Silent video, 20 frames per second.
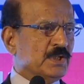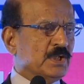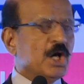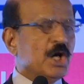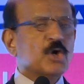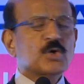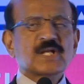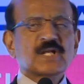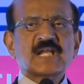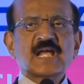
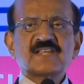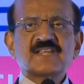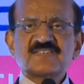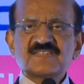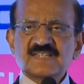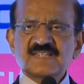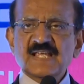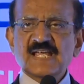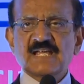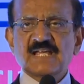How can I
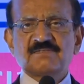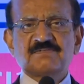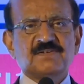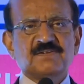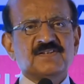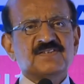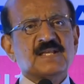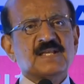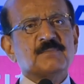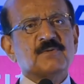save
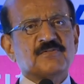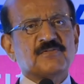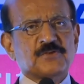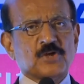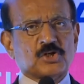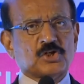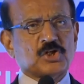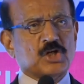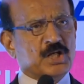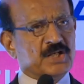some of your
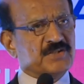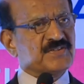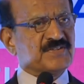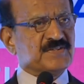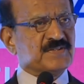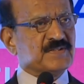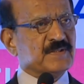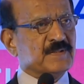costs?